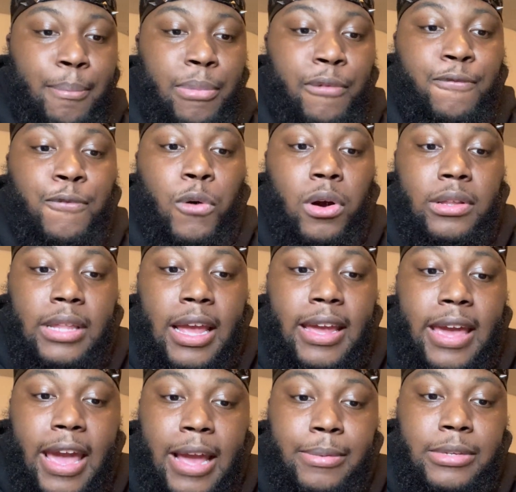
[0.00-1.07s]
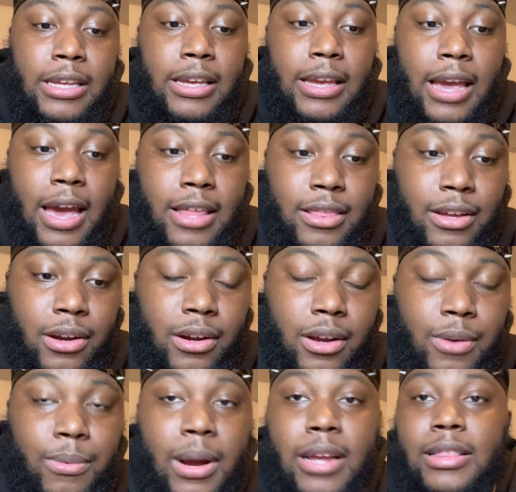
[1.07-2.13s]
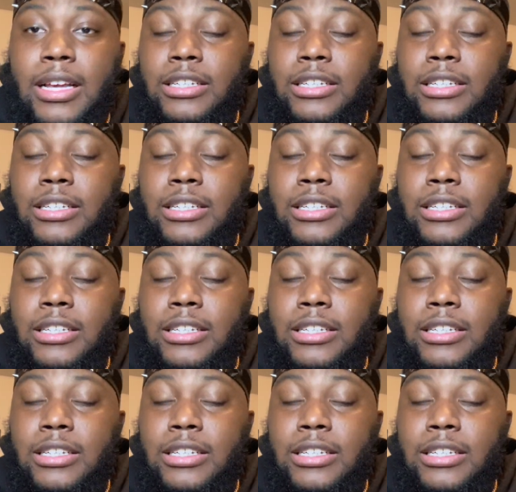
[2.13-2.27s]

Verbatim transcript: before they came together, right?